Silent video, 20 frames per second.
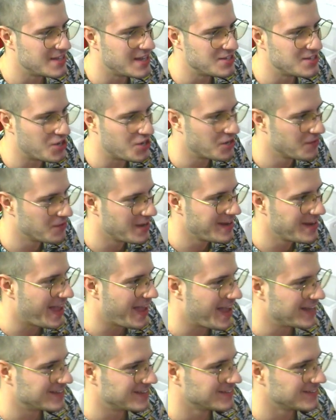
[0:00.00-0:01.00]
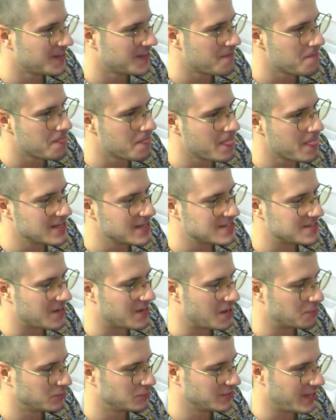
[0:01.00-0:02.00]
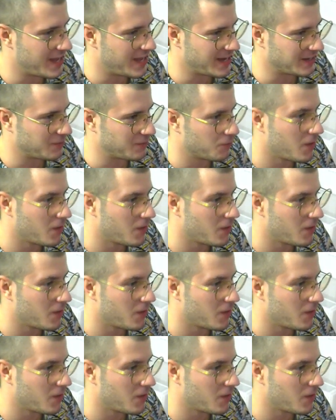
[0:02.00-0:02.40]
Jarvan have cyber leg.